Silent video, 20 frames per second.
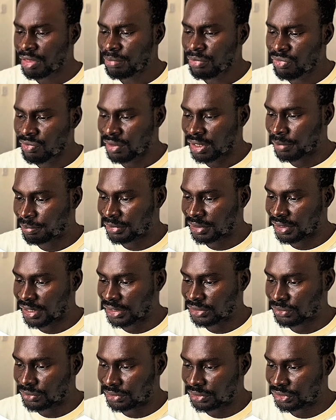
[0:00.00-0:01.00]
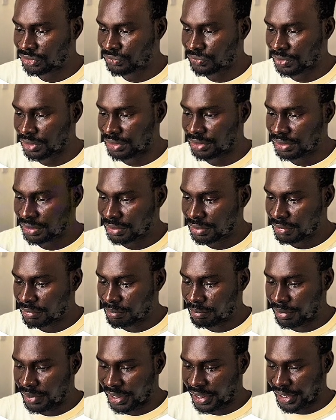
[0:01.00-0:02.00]
able to capitalize on this trade
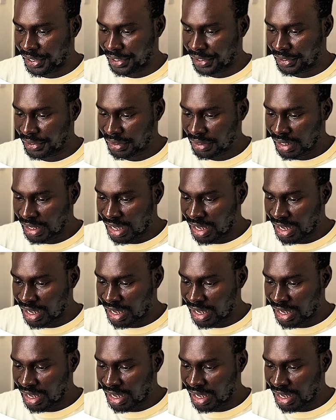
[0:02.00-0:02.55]
by,